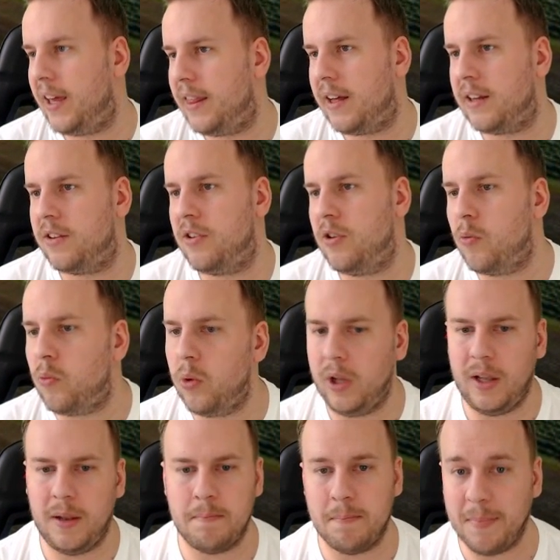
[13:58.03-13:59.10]
that you
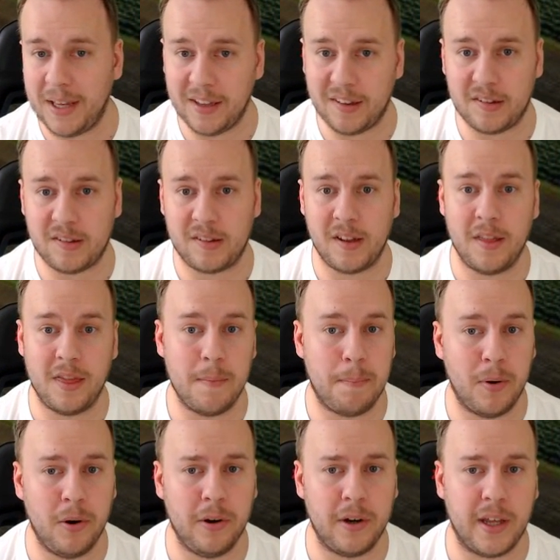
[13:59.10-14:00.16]
will miss the
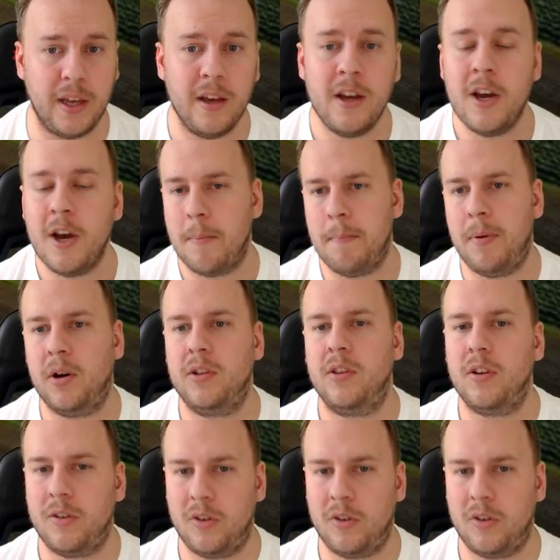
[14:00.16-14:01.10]
birdie, but